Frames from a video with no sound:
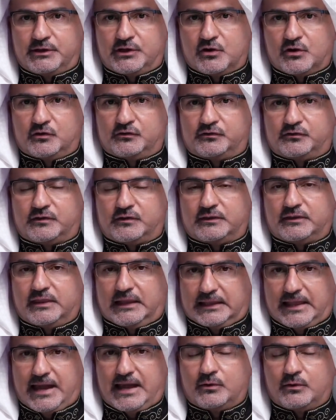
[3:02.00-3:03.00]
because
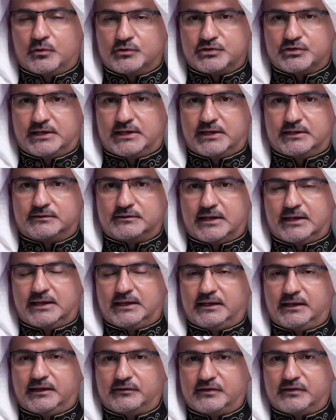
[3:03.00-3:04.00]
the language in it
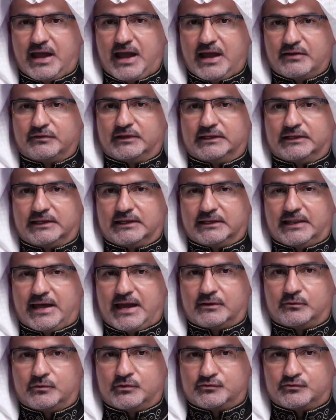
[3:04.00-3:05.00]
is a heavenly
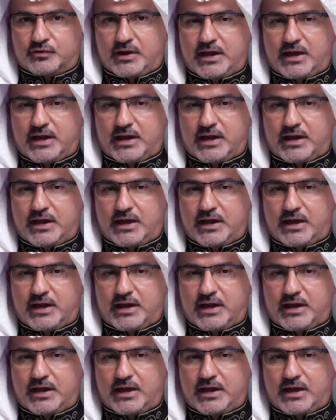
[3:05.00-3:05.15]
language,